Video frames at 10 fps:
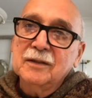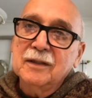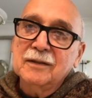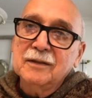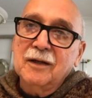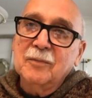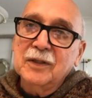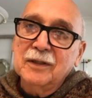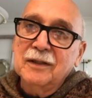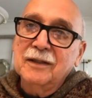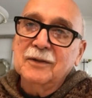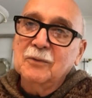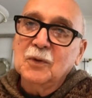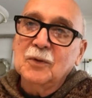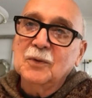in combat in any
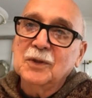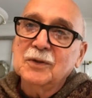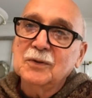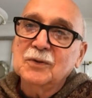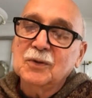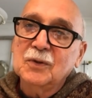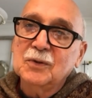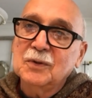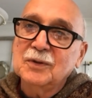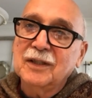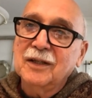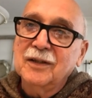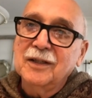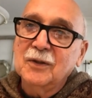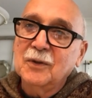World War II soldier will tell you,
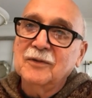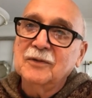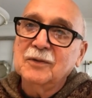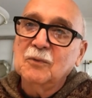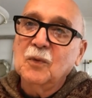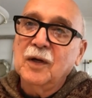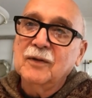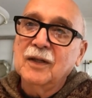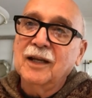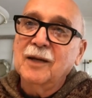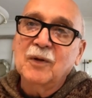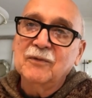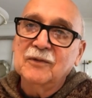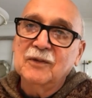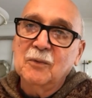they know the name of
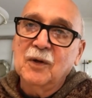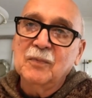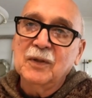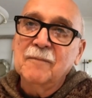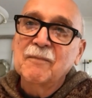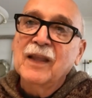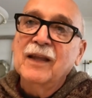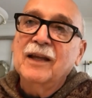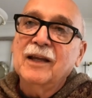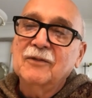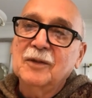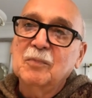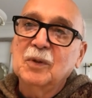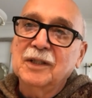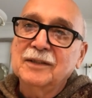every weapon, every
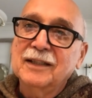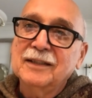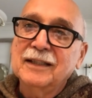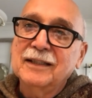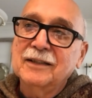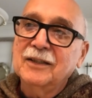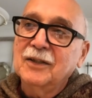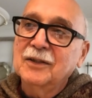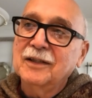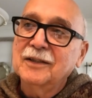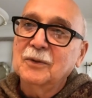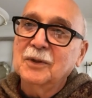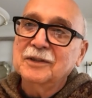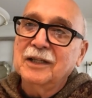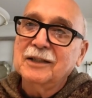bullet that they hear. They know
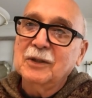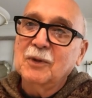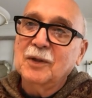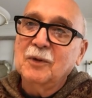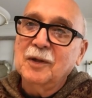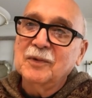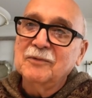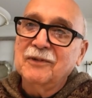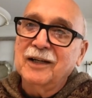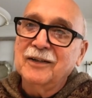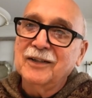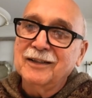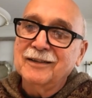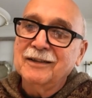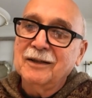exactly what weapon fired
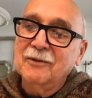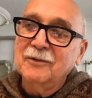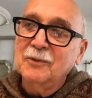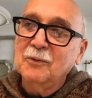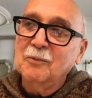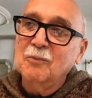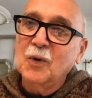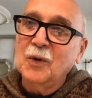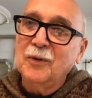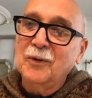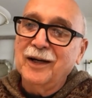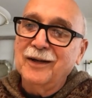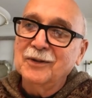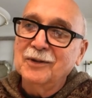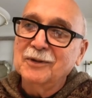it. Every mortar
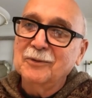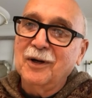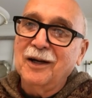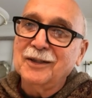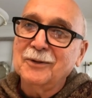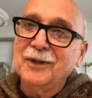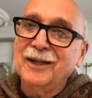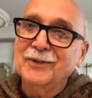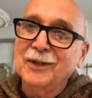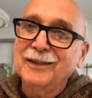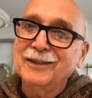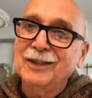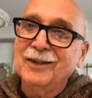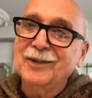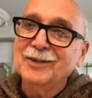round, every rocket round, they can
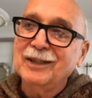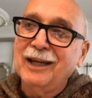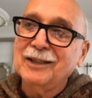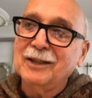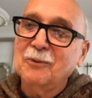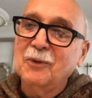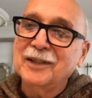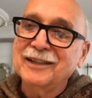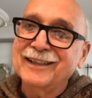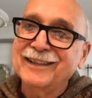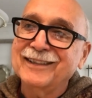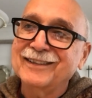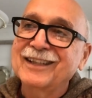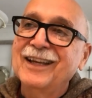tell you exactly what it is